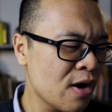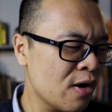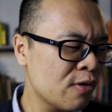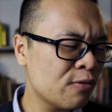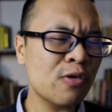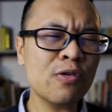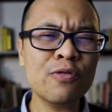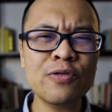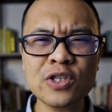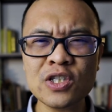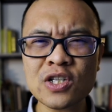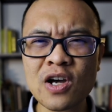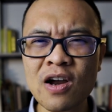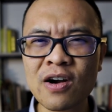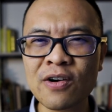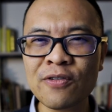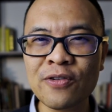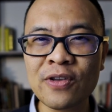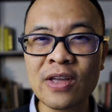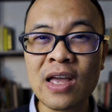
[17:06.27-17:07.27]
For
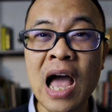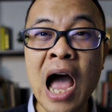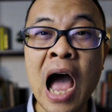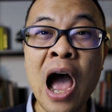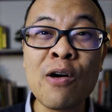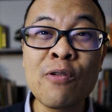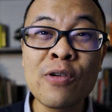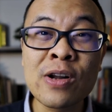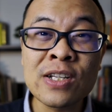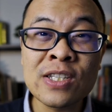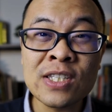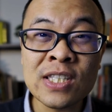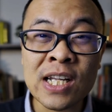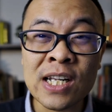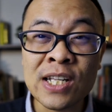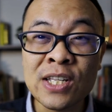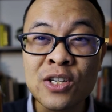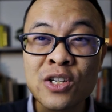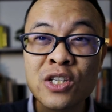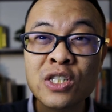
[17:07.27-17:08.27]
photography, I will
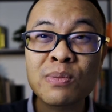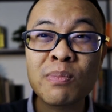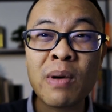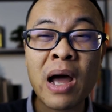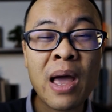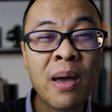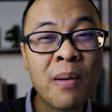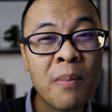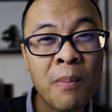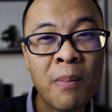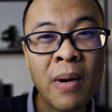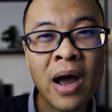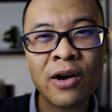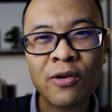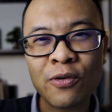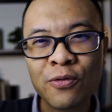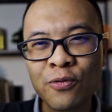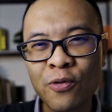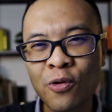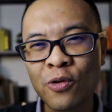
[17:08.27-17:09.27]
still use my
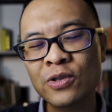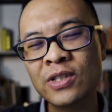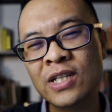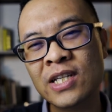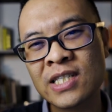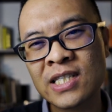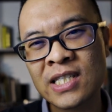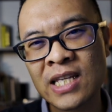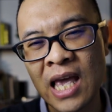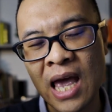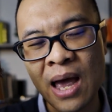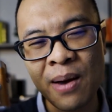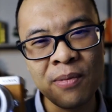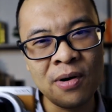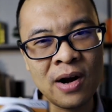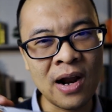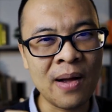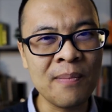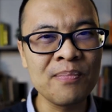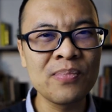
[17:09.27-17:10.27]
Micro Four Thirds
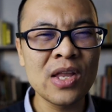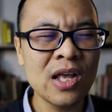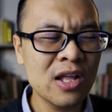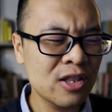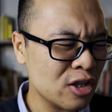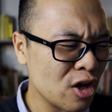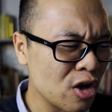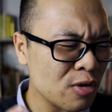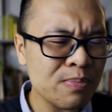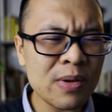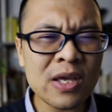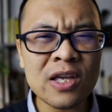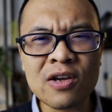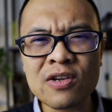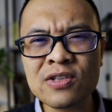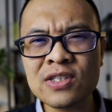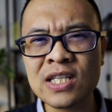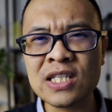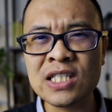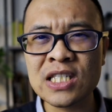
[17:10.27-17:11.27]
camera, not
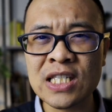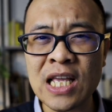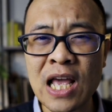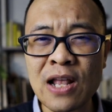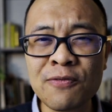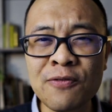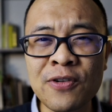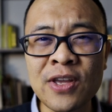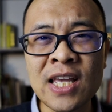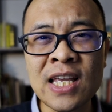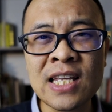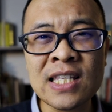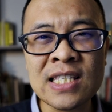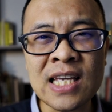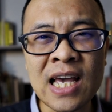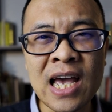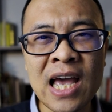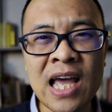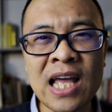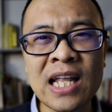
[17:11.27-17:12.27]
because the
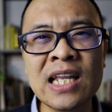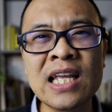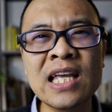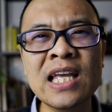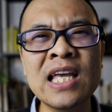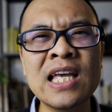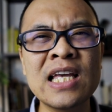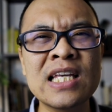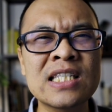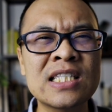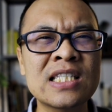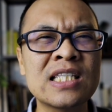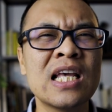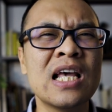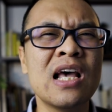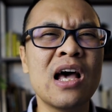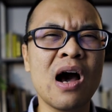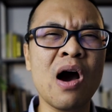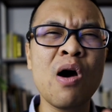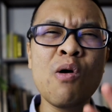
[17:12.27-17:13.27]
ZV-E10 is
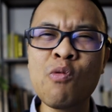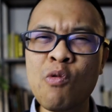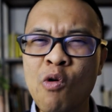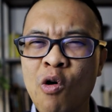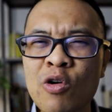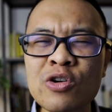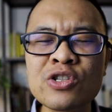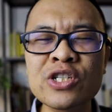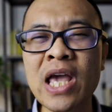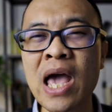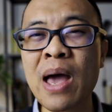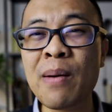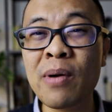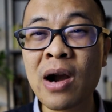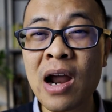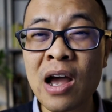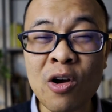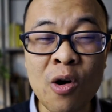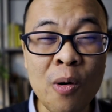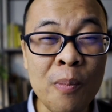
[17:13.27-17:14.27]
a worse
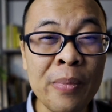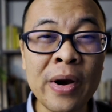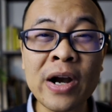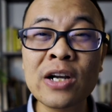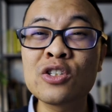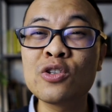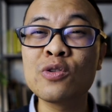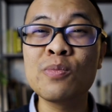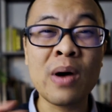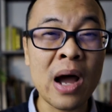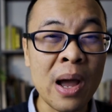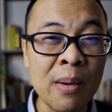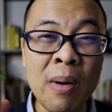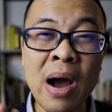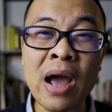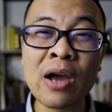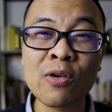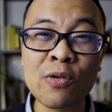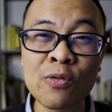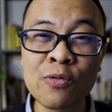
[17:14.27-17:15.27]
camera compared to my
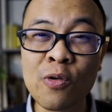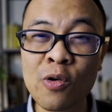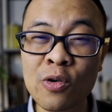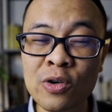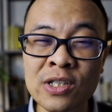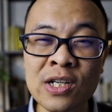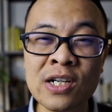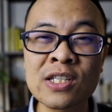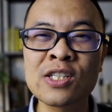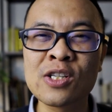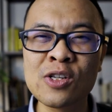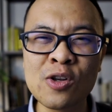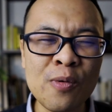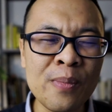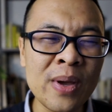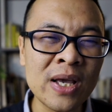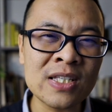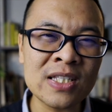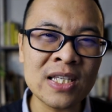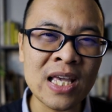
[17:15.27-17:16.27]
Micro Four Thirds
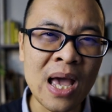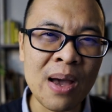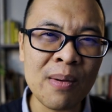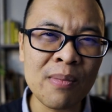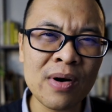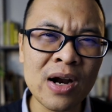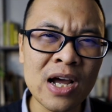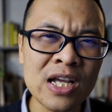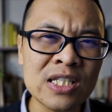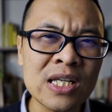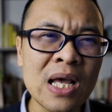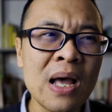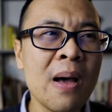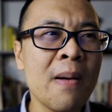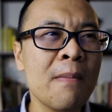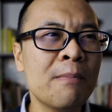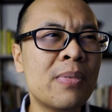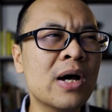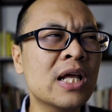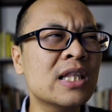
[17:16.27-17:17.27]
Lumix cameras,
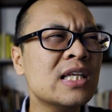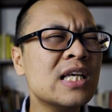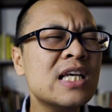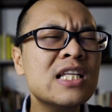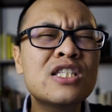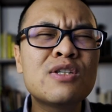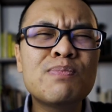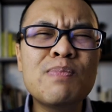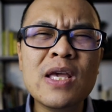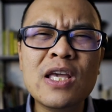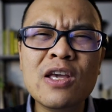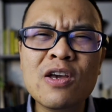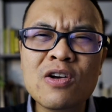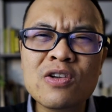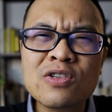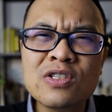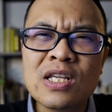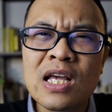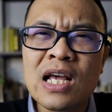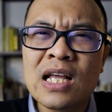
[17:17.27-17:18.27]
but it's
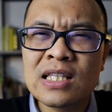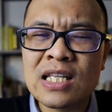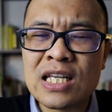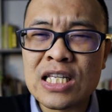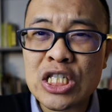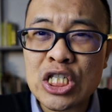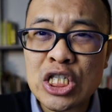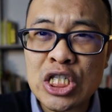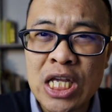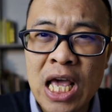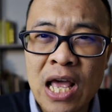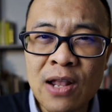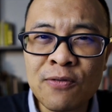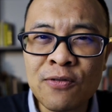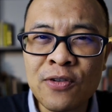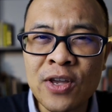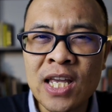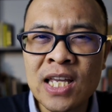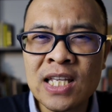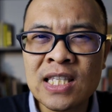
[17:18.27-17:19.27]
because the
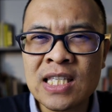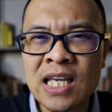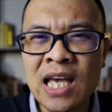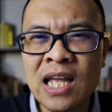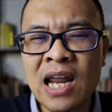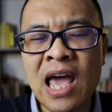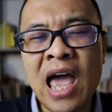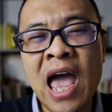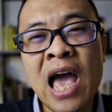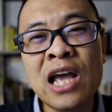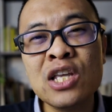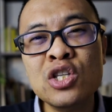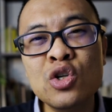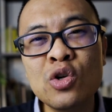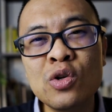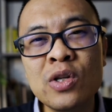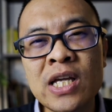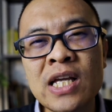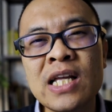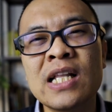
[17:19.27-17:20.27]
ZV-E10
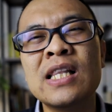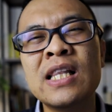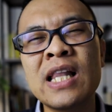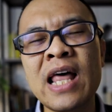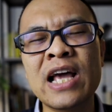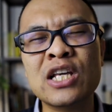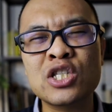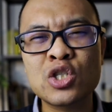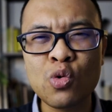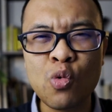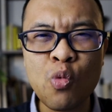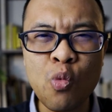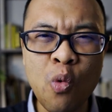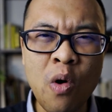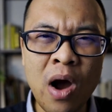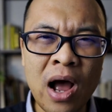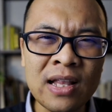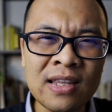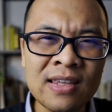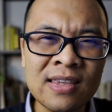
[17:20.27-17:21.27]
actually lacks
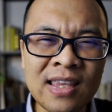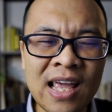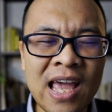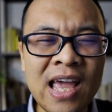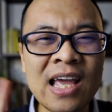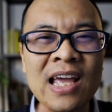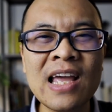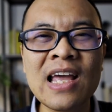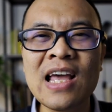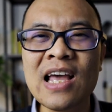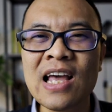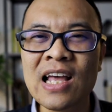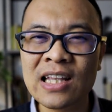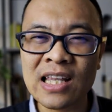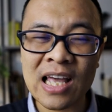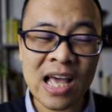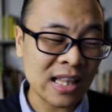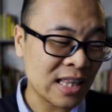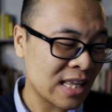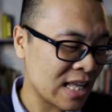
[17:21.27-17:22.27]
one thing
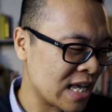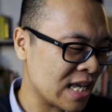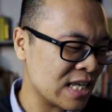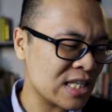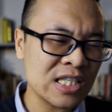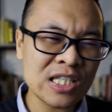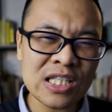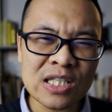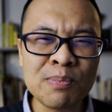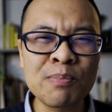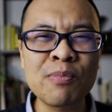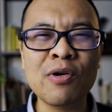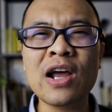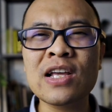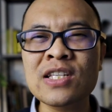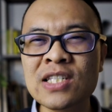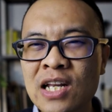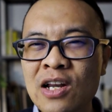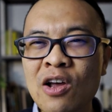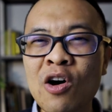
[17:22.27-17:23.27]
that is
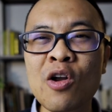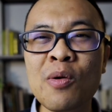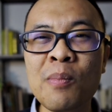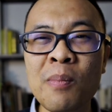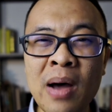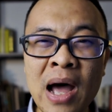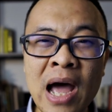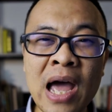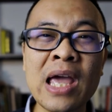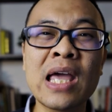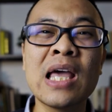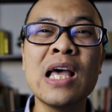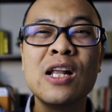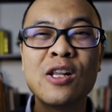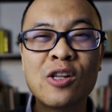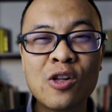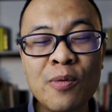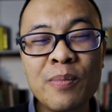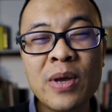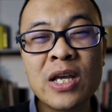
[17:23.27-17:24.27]
present on my
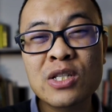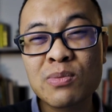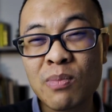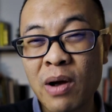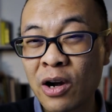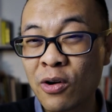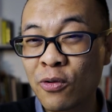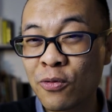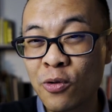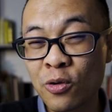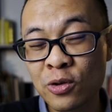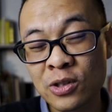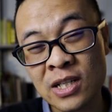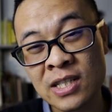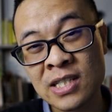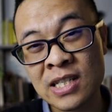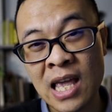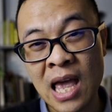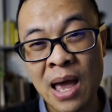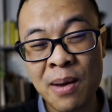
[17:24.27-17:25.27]
Lumix Micro Four
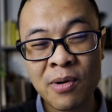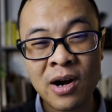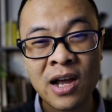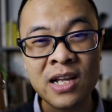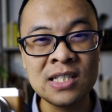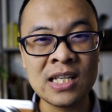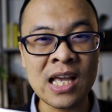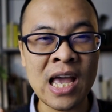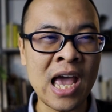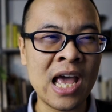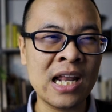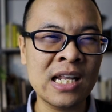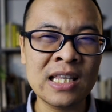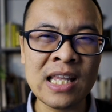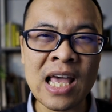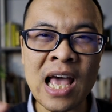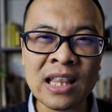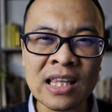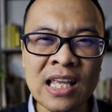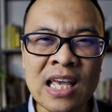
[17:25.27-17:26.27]
Thirds cameras, and
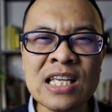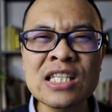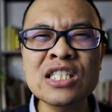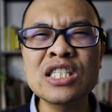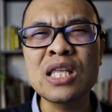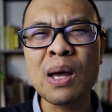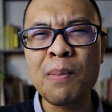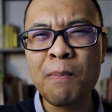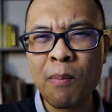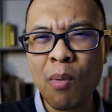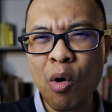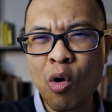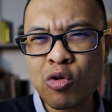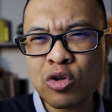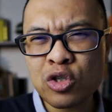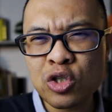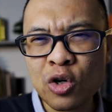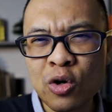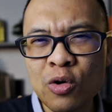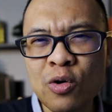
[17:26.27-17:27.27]
that is the
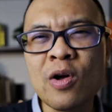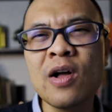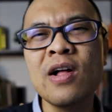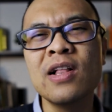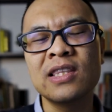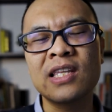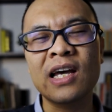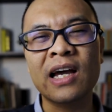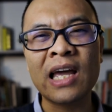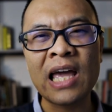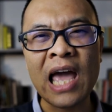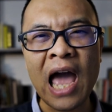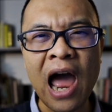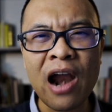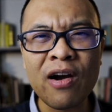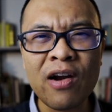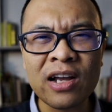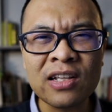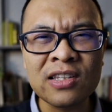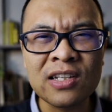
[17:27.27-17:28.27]
mojo, the
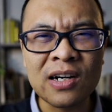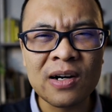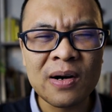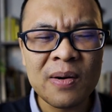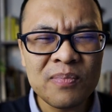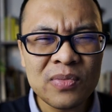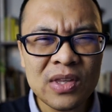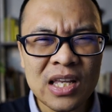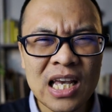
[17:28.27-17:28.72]
character.